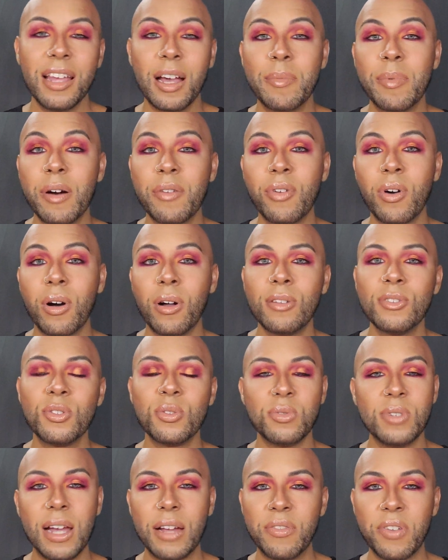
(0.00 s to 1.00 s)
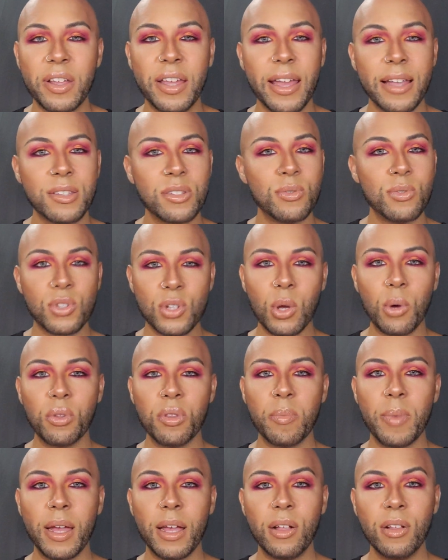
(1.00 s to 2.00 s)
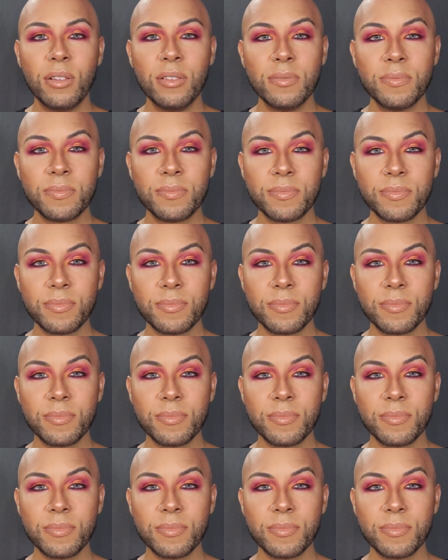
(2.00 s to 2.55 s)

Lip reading: Above all, do not forget to toll the bell